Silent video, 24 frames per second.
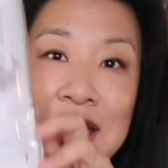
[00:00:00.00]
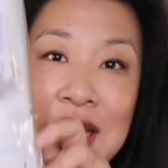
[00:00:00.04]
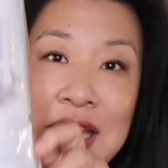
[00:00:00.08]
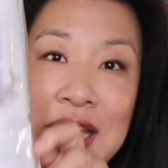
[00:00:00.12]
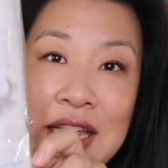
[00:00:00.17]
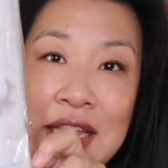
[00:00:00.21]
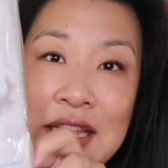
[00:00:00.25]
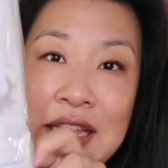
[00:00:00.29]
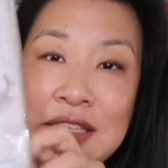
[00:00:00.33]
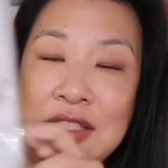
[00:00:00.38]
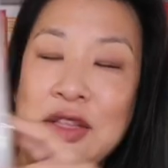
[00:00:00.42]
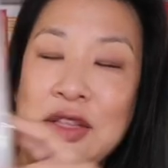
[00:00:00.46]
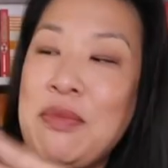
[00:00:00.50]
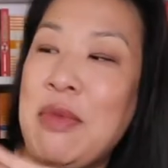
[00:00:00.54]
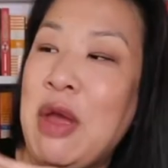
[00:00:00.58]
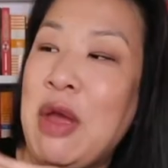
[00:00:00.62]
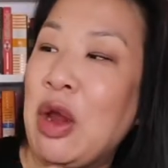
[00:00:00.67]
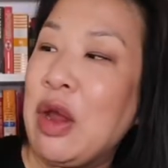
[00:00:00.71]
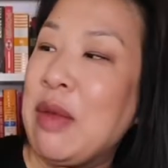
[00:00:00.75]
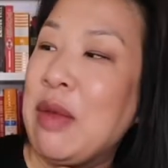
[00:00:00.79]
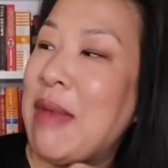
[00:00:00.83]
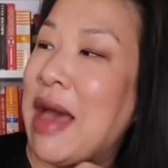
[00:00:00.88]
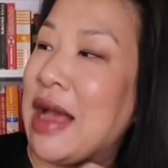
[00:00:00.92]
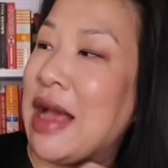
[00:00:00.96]
is, so
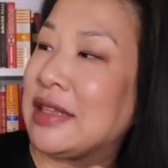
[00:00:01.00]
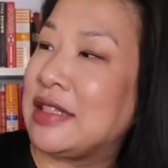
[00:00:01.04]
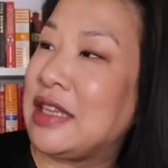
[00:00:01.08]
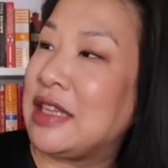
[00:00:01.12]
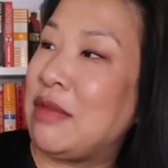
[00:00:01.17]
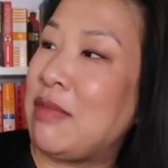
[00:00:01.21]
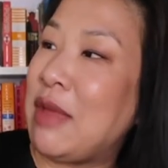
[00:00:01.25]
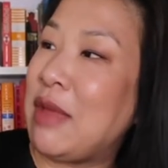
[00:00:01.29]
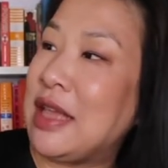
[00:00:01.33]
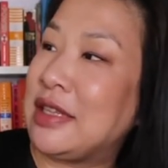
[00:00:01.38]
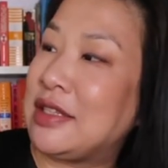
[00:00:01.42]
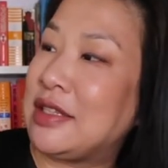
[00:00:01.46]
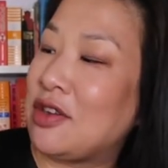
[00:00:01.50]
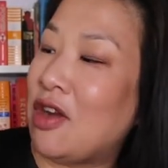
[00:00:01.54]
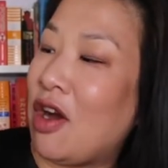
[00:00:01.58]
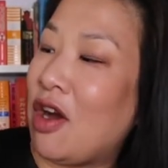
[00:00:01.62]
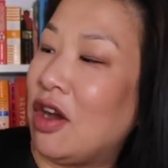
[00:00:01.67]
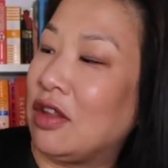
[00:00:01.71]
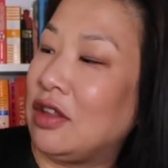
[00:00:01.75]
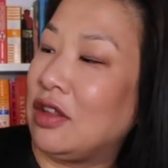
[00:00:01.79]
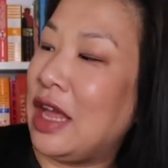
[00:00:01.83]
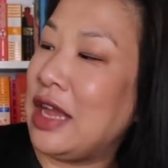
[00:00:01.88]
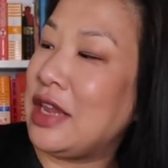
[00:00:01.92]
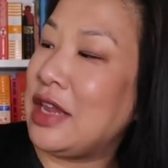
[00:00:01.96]
Mary Maxim is an
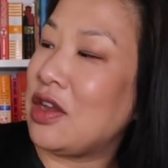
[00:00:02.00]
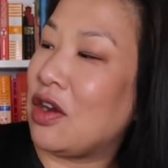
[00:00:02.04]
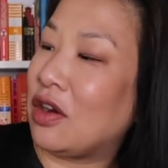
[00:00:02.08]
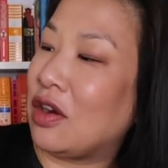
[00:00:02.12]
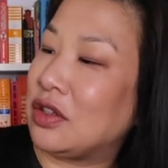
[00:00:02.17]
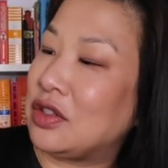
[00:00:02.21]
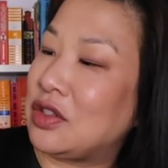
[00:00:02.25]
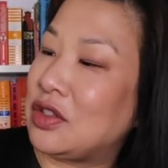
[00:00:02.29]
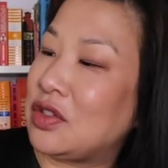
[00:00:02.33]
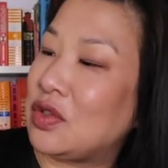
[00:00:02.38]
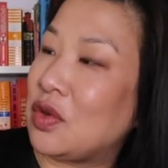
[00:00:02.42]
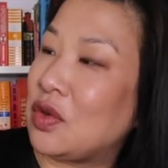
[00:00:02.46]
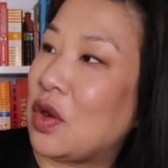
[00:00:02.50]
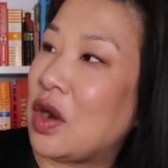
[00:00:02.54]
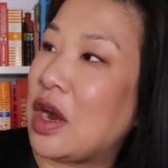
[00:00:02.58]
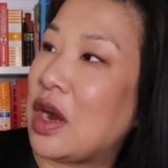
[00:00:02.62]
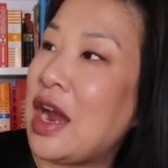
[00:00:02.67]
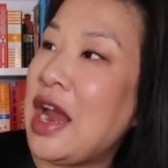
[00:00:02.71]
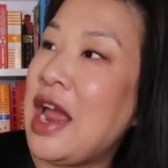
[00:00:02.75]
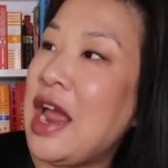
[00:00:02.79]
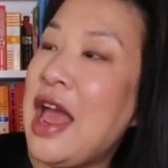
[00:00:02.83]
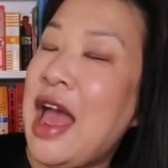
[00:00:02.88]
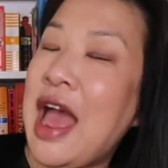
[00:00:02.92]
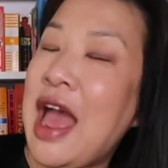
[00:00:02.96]
online yarn store
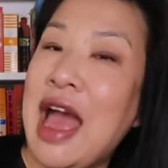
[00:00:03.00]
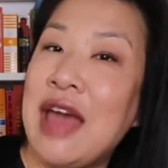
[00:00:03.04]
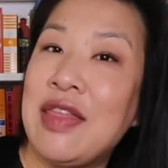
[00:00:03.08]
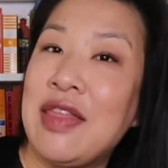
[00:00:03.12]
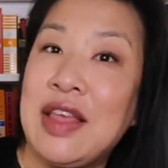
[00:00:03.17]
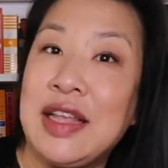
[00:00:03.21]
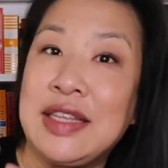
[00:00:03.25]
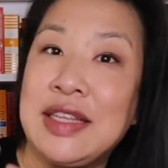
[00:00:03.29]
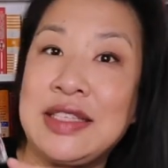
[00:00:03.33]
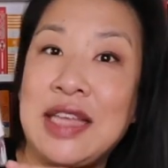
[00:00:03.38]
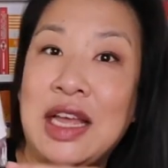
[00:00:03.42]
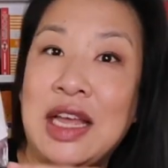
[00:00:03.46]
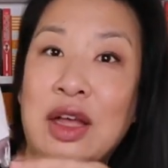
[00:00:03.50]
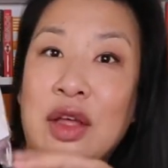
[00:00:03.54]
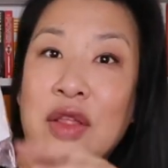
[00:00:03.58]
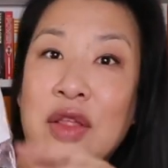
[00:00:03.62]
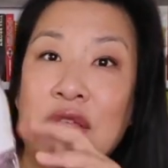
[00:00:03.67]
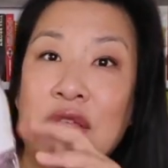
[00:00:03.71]
and they sell